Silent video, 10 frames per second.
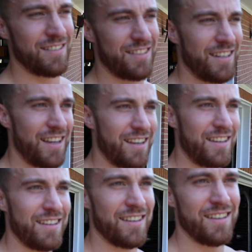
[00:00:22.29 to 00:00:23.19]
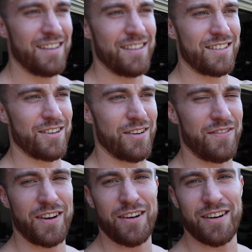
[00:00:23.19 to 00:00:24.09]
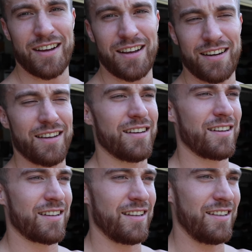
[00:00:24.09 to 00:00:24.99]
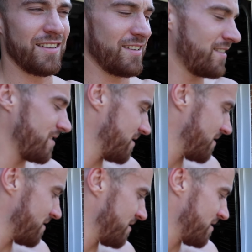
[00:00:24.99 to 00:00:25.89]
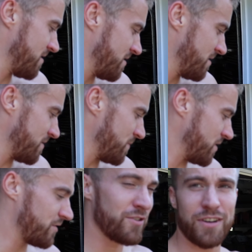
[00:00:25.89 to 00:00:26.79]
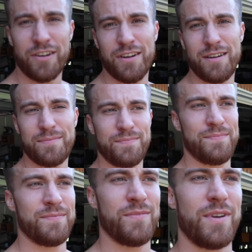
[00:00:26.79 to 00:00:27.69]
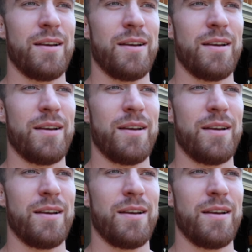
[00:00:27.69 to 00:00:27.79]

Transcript: today. So I figured I'd clean this mother trucker up. We